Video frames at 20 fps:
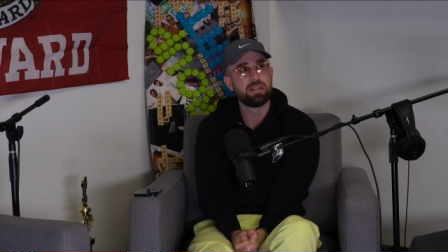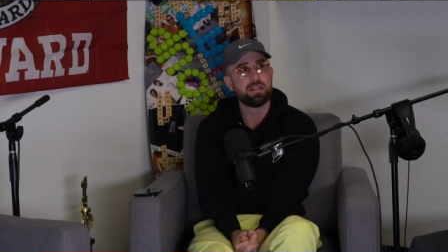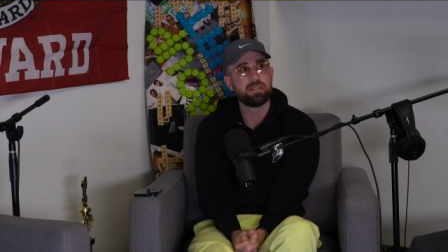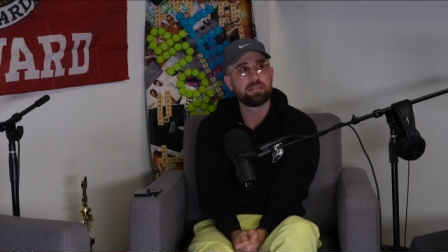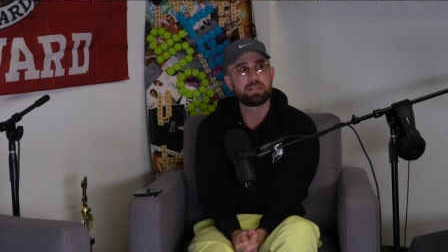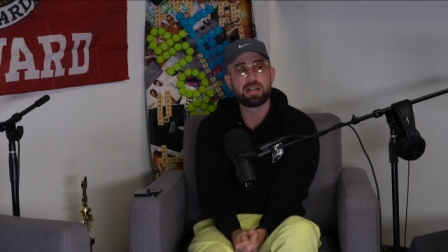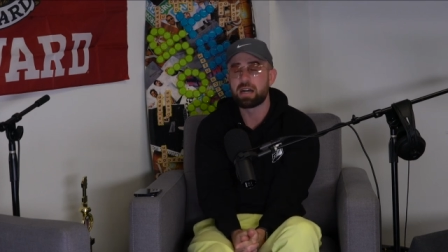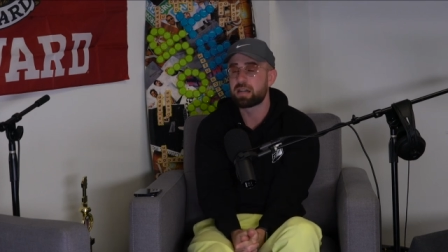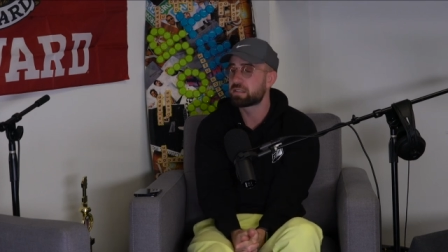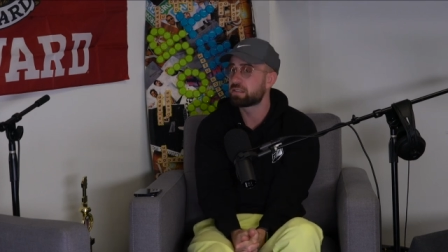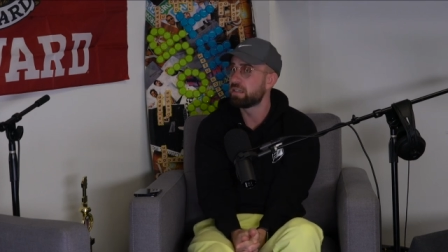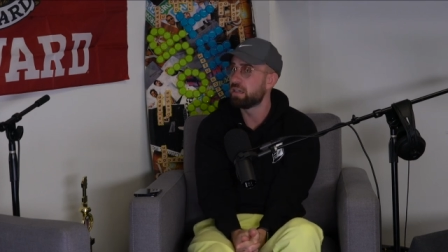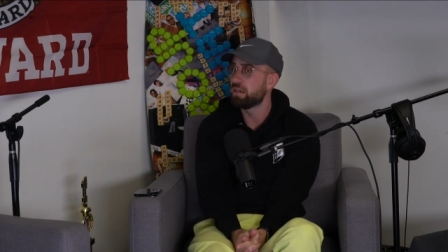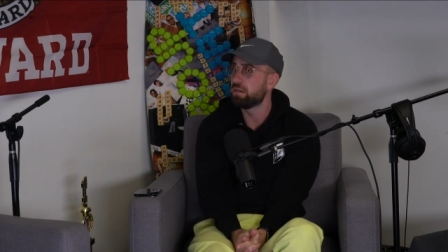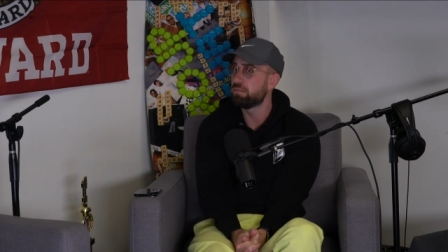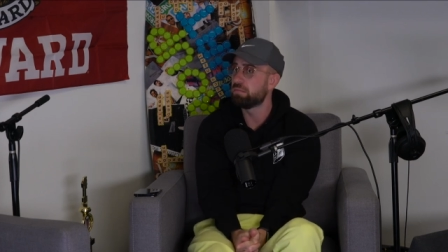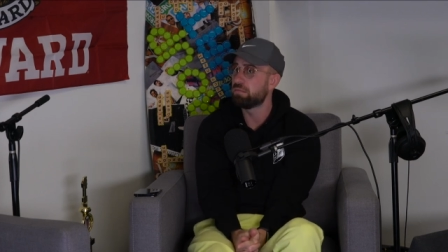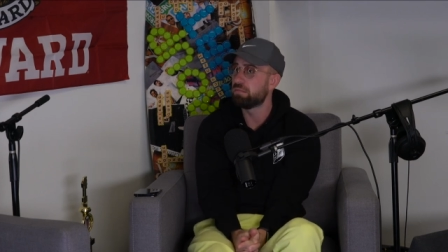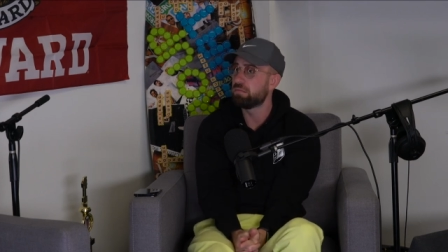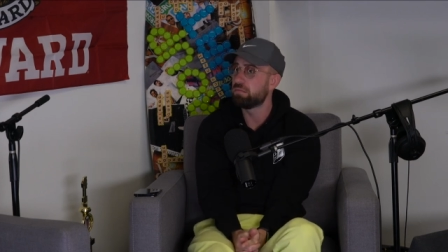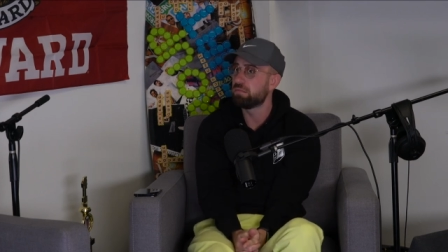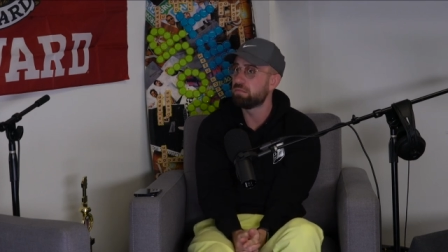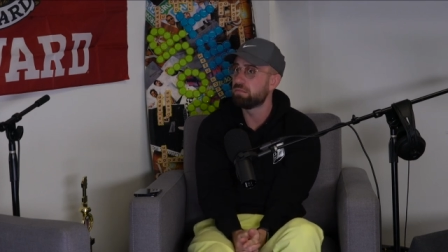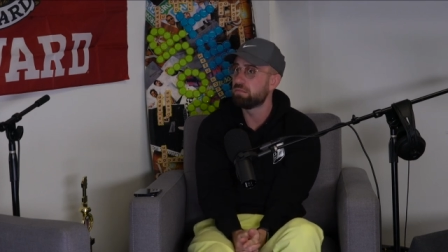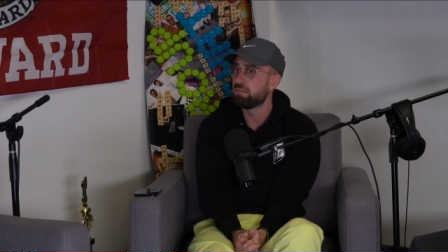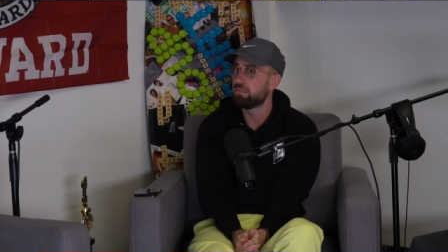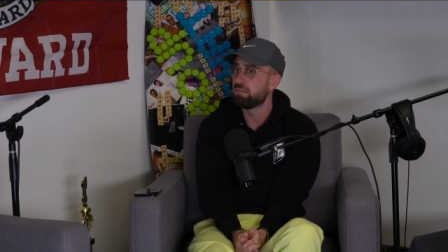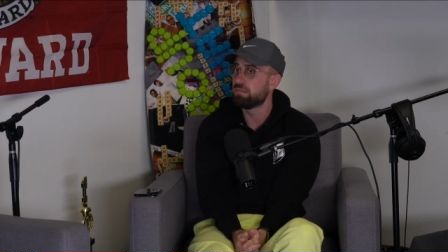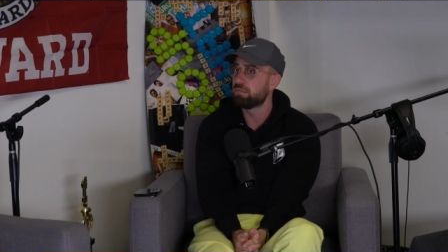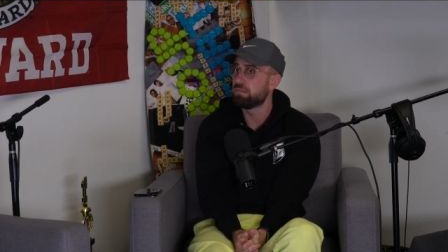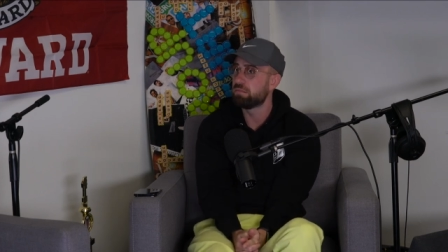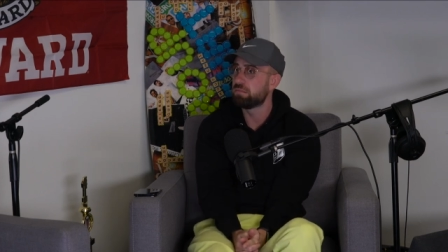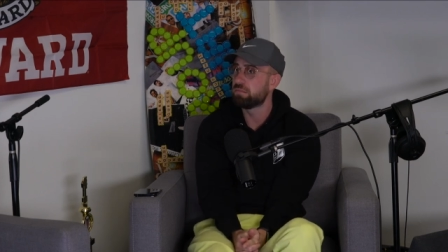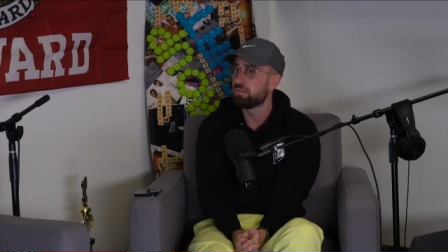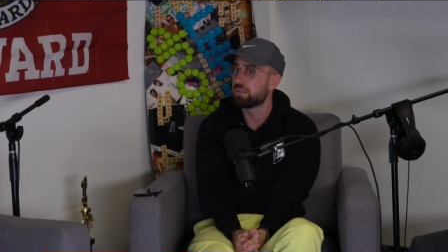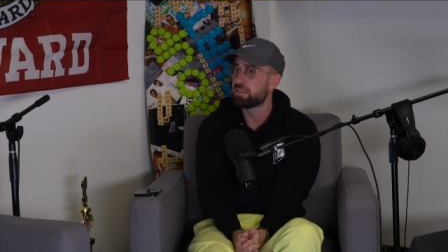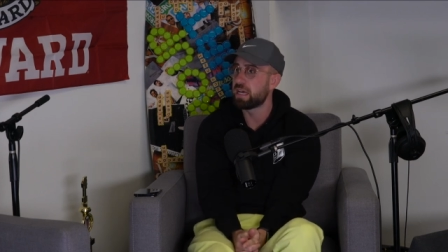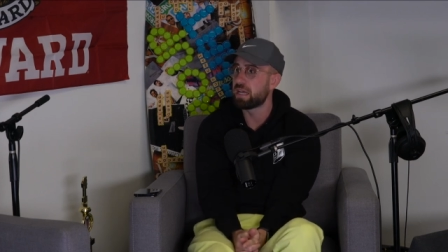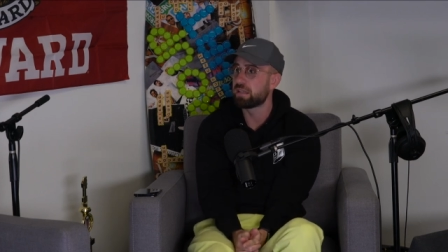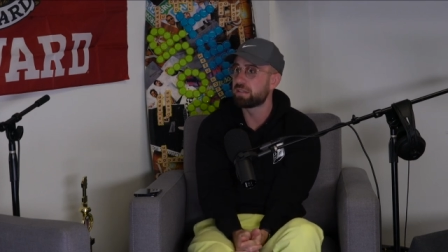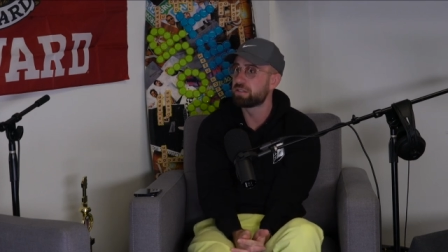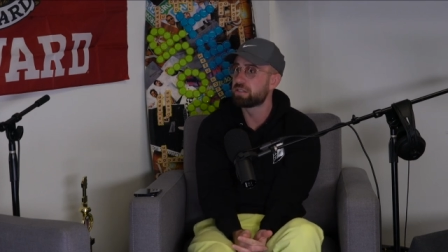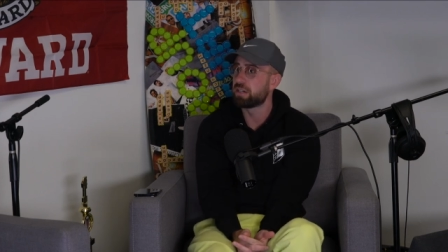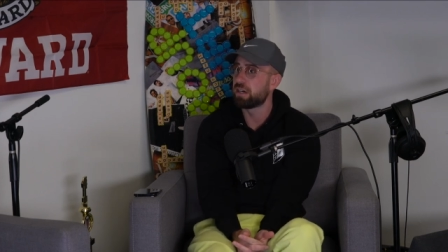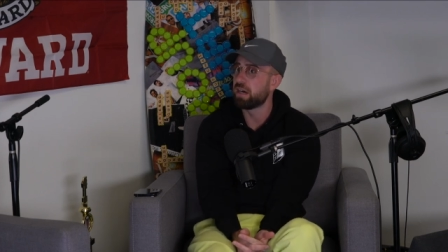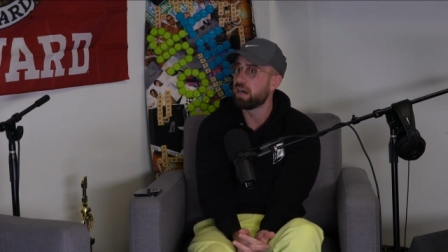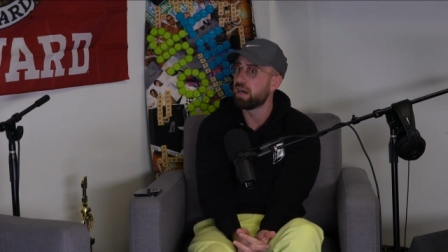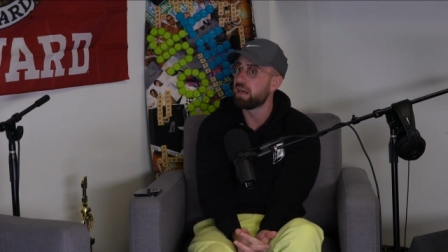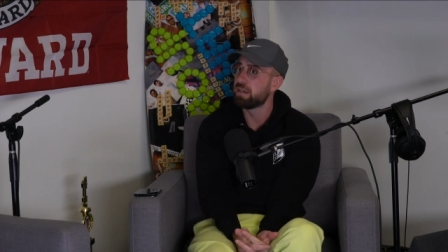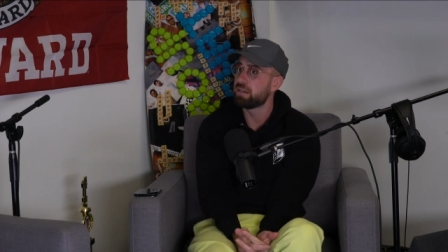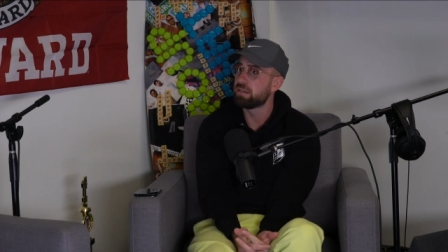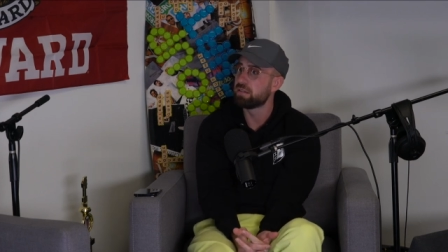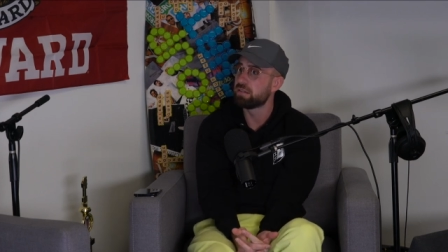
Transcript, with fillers: stocks up, salads are hot.